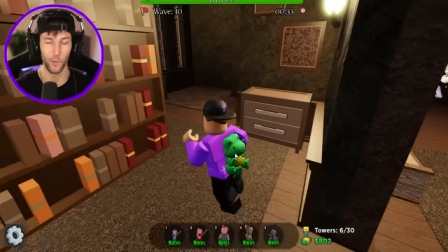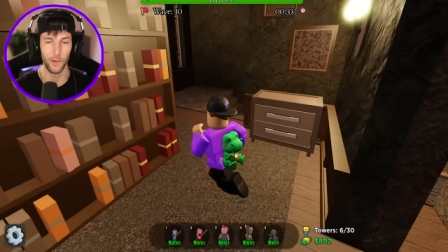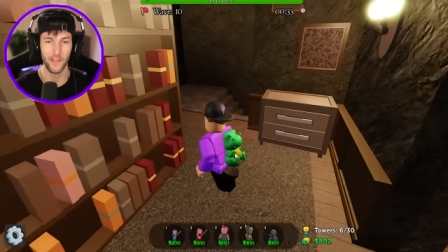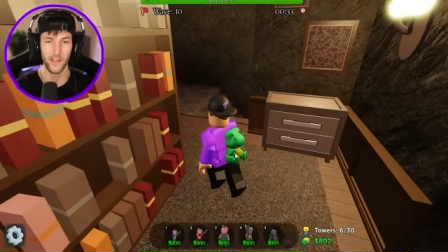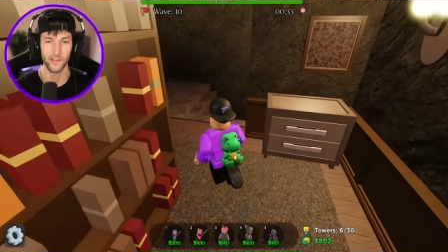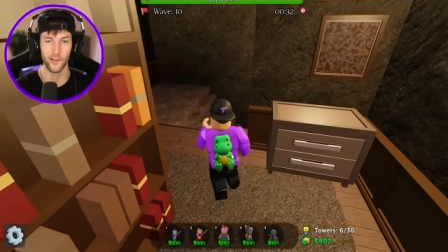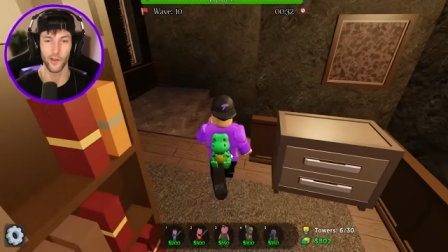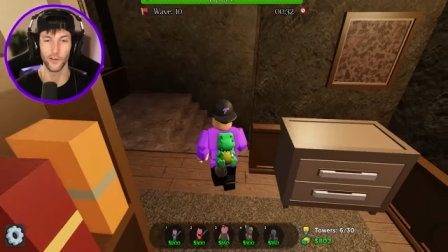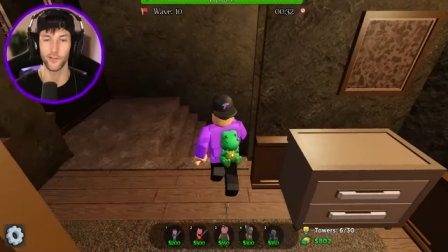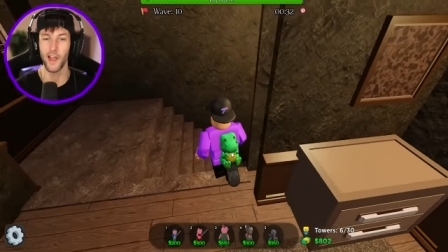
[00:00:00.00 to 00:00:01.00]
open this?
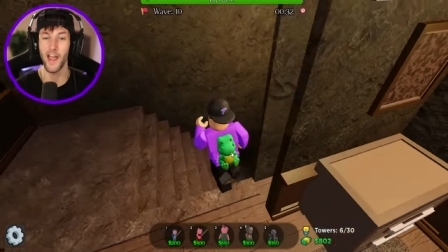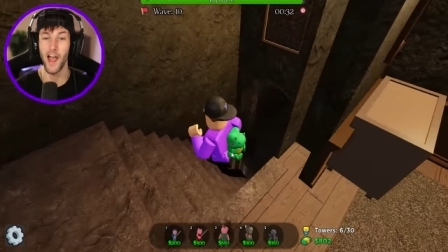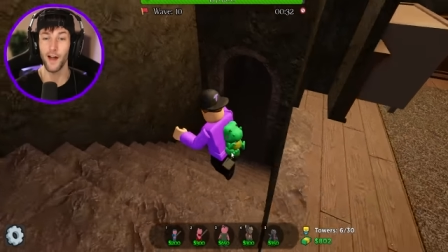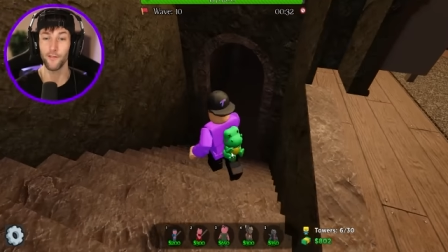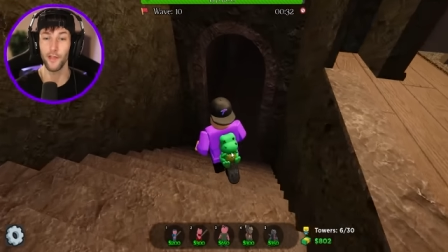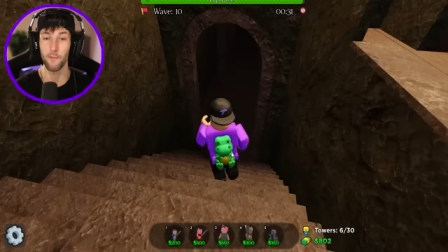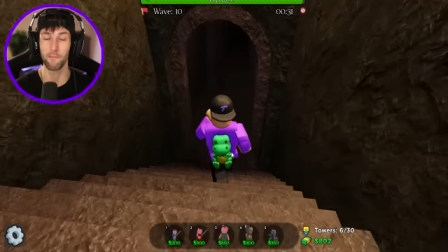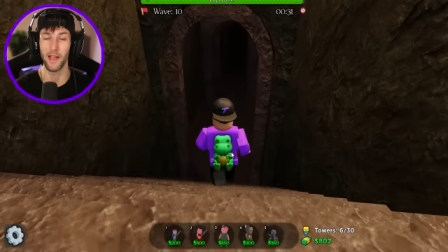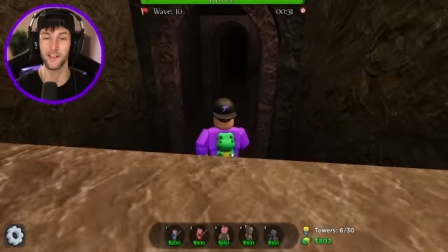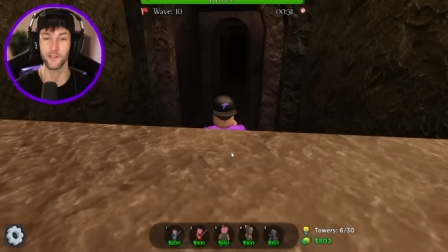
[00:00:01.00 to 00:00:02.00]
They have the
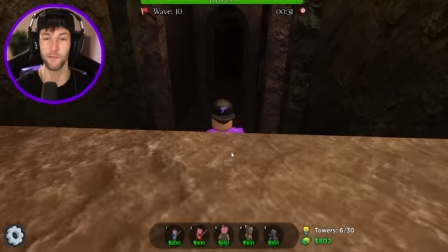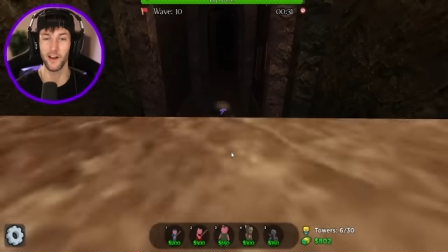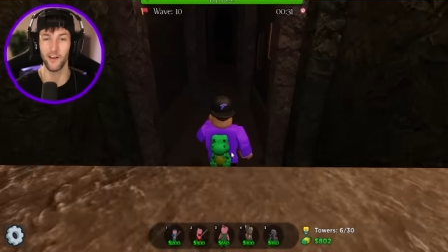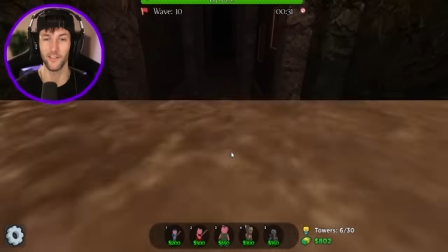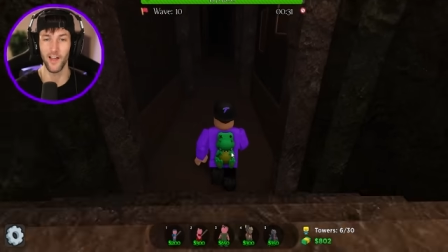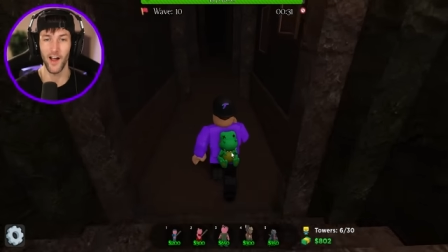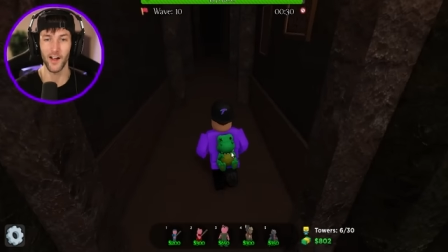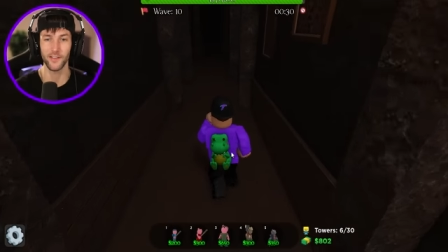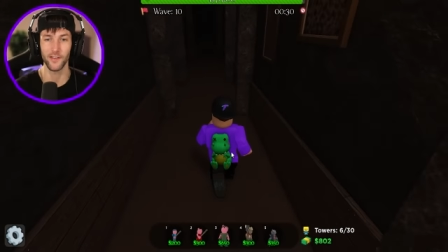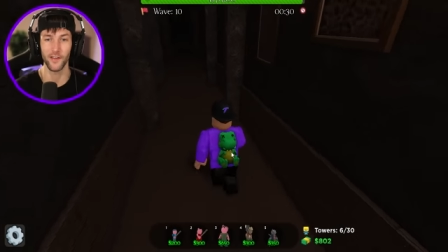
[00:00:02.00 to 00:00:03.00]
basement
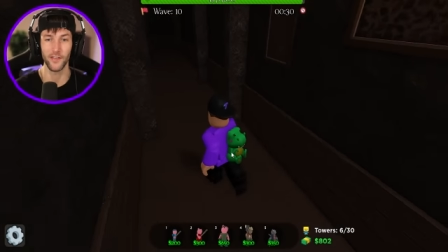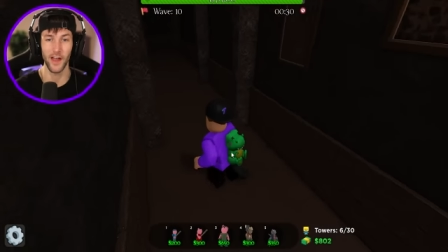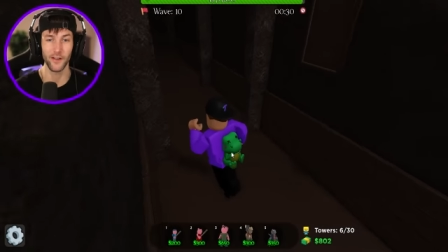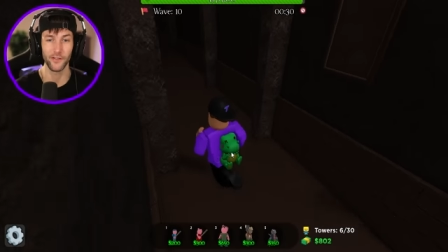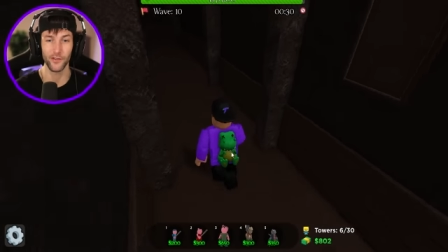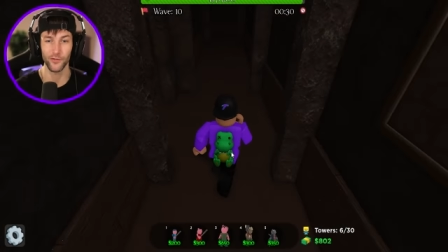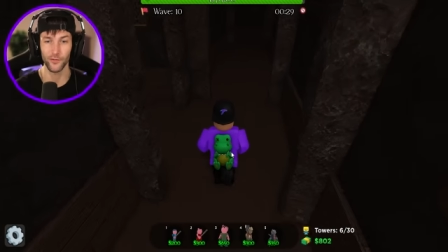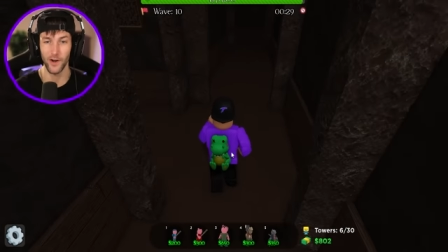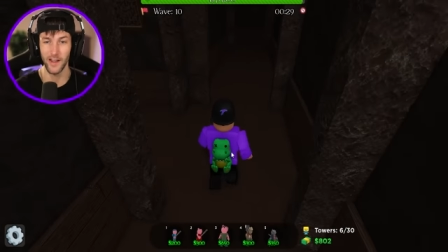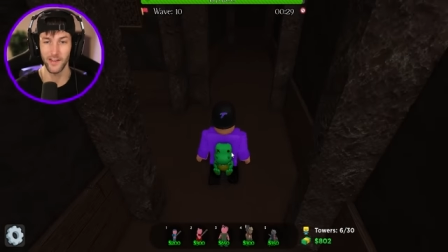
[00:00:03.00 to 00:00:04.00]
unlocked? That is
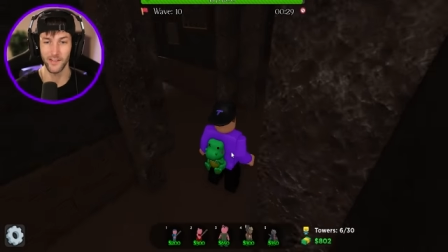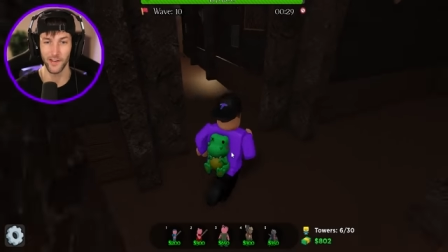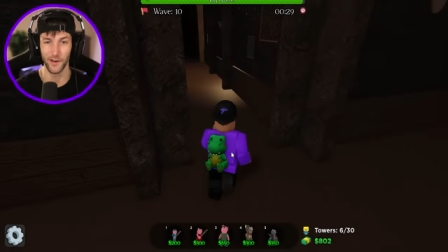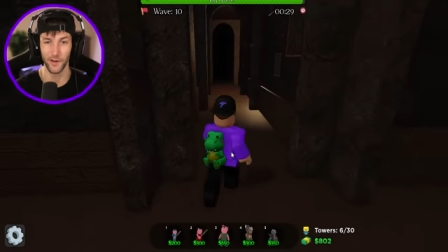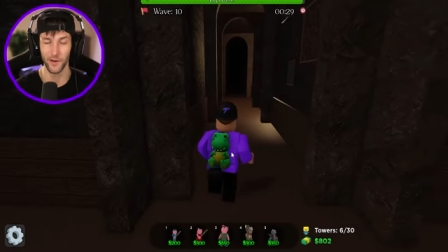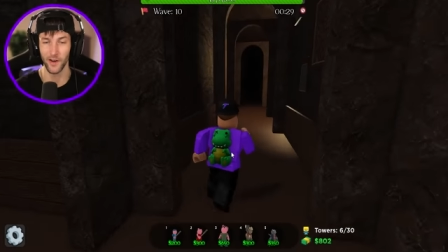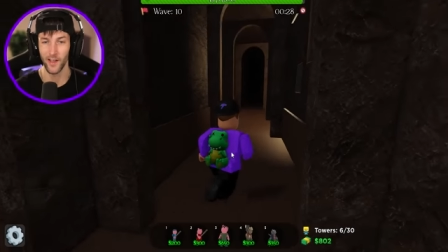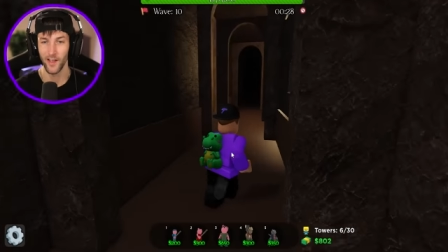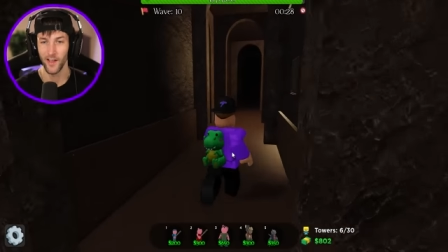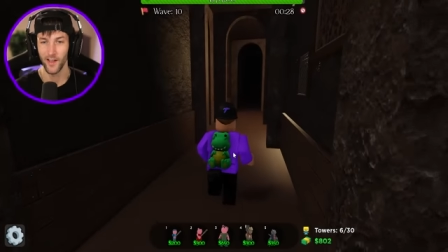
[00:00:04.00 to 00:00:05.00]
crazy, dude.